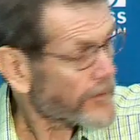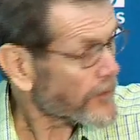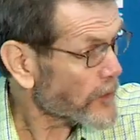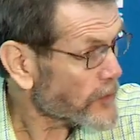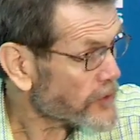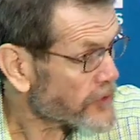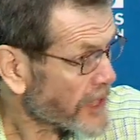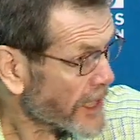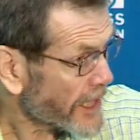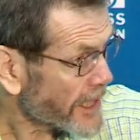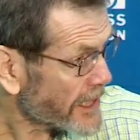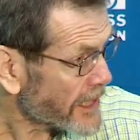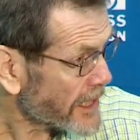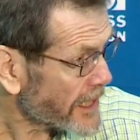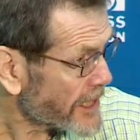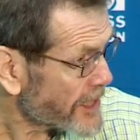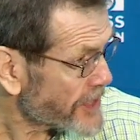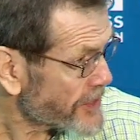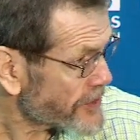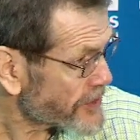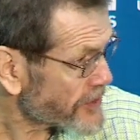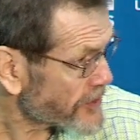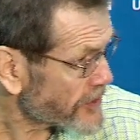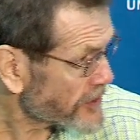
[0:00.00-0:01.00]
Those
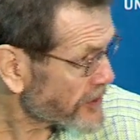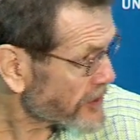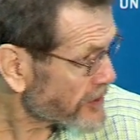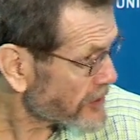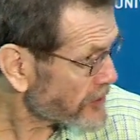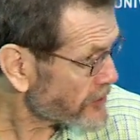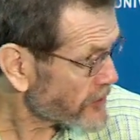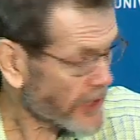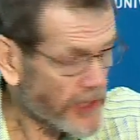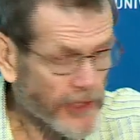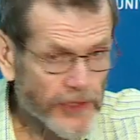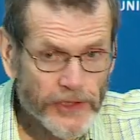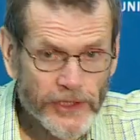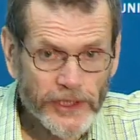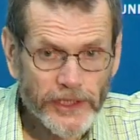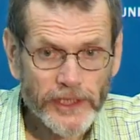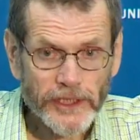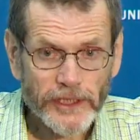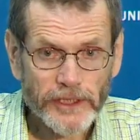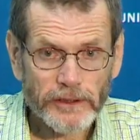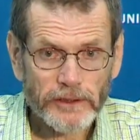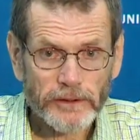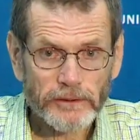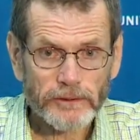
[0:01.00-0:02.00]
guidelines are grounded
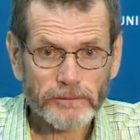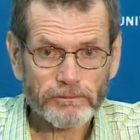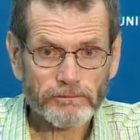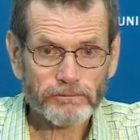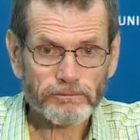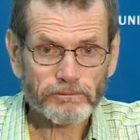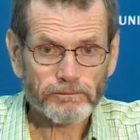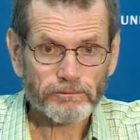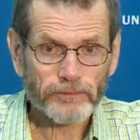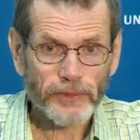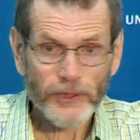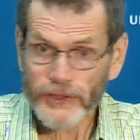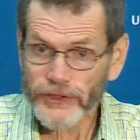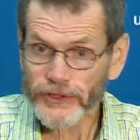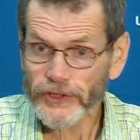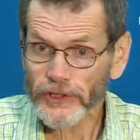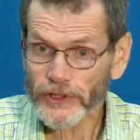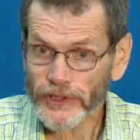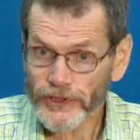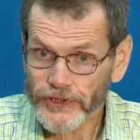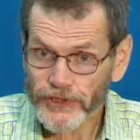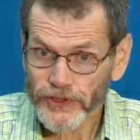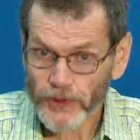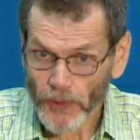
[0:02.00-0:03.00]
in a
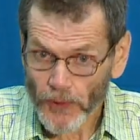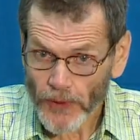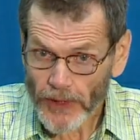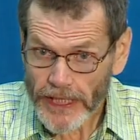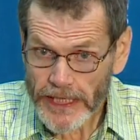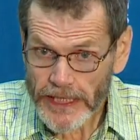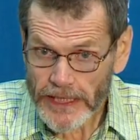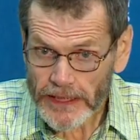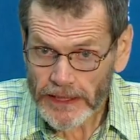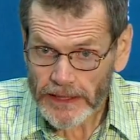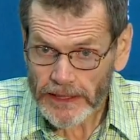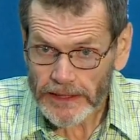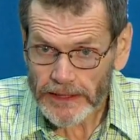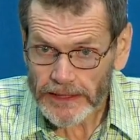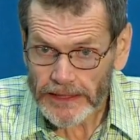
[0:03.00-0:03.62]
personal story,